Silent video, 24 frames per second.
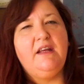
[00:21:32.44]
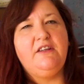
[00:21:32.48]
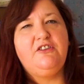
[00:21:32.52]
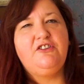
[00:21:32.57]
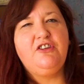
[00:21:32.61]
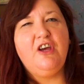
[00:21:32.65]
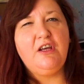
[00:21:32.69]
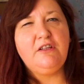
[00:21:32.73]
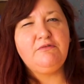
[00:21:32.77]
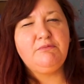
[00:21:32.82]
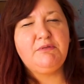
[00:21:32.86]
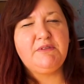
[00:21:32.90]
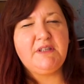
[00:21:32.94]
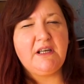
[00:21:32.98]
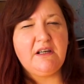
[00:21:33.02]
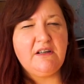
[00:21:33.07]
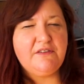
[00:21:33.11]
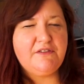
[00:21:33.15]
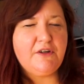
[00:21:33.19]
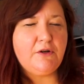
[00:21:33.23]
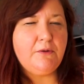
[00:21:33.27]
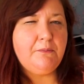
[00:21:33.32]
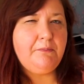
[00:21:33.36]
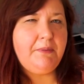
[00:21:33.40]
In terms
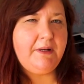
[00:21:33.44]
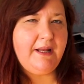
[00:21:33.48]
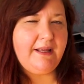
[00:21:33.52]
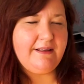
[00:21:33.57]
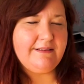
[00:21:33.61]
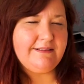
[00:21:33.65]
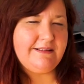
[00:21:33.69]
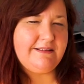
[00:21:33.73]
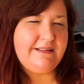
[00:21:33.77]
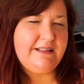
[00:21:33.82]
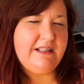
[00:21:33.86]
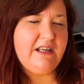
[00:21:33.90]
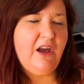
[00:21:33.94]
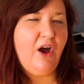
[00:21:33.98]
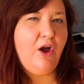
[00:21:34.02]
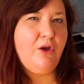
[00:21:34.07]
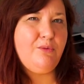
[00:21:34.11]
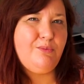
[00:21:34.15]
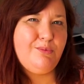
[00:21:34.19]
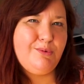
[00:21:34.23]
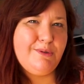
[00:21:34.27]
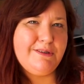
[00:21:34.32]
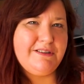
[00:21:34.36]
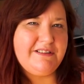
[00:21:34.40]
of complexity, I
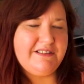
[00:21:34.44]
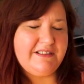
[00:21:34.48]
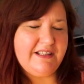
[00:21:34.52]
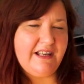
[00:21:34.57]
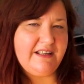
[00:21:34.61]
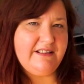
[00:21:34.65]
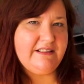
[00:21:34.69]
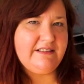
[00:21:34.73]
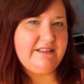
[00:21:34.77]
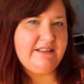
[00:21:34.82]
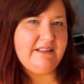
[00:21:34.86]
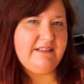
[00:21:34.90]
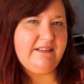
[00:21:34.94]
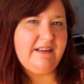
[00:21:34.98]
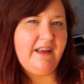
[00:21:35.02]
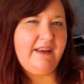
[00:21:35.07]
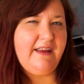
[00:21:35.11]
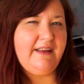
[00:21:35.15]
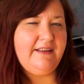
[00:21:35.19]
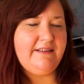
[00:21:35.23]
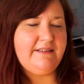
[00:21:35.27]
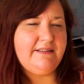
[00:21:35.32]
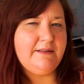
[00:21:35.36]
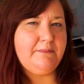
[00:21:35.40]
would say this is an
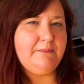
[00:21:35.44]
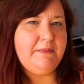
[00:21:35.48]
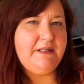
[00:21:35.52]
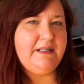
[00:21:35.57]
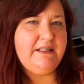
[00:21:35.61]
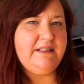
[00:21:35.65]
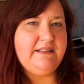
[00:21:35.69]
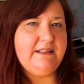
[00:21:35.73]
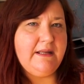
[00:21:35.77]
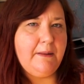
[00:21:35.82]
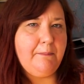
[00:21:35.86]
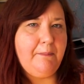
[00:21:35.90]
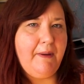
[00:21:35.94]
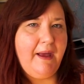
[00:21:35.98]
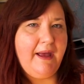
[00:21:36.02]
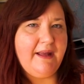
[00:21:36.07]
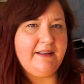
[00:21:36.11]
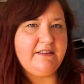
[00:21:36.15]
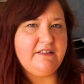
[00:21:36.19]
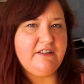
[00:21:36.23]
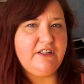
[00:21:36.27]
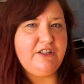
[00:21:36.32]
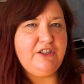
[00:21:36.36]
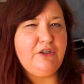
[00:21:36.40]
intermediate
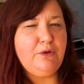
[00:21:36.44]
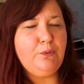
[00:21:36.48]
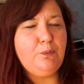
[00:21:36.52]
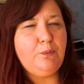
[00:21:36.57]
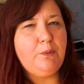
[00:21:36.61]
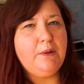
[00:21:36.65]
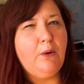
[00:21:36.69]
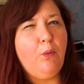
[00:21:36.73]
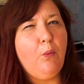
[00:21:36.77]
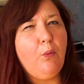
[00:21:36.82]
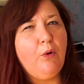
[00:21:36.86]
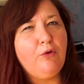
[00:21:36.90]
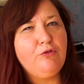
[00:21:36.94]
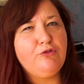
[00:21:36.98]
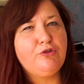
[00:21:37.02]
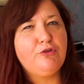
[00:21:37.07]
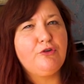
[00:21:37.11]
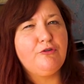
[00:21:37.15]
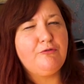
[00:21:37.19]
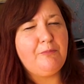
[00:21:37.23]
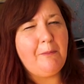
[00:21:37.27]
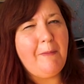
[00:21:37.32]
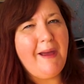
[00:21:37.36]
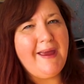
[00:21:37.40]
pattern. You will want to
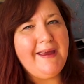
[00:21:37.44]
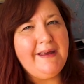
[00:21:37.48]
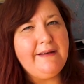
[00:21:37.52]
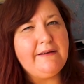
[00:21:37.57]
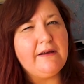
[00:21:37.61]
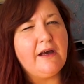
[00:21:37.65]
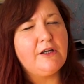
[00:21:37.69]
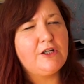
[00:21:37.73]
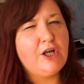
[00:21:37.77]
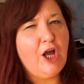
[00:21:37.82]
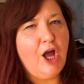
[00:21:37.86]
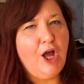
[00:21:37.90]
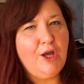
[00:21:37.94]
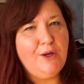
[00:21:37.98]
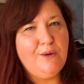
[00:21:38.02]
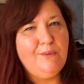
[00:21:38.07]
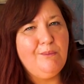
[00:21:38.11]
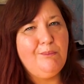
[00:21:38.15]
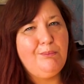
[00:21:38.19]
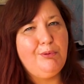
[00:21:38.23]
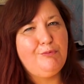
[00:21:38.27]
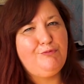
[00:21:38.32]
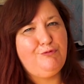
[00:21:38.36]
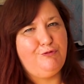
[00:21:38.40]
have made a
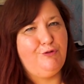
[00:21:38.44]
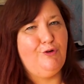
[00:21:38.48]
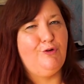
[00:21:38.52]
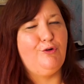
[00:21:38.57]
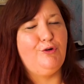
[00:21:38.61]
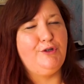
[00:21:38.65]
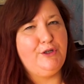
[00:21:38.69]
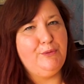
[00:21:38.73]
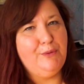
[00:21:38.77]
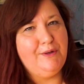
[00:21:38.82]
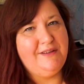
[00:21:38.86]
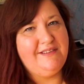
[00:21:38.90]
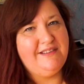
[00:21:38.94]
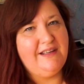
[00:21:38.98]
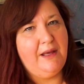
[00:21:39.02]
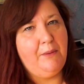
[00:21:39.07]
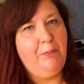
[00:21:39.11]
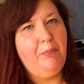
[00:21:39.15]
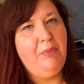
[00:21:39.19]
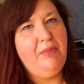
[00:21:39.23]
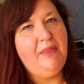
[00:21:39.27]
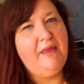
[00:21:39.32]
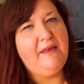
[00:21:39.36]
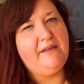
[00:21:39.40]
coat before you
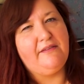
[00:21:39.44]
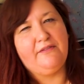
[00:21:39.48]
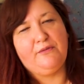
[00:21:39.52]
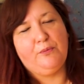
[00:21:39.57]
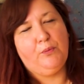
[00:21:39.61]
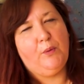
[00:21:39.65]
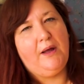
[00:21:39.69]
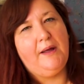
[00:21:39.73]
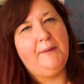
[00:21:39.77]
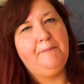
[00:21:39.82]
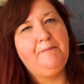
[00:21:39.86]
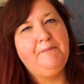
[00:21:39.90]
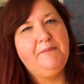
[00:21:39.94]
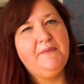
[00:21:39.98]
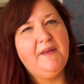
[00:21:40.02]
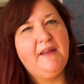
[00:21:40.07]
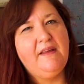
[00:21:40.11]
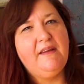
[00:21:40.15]
attempt this one.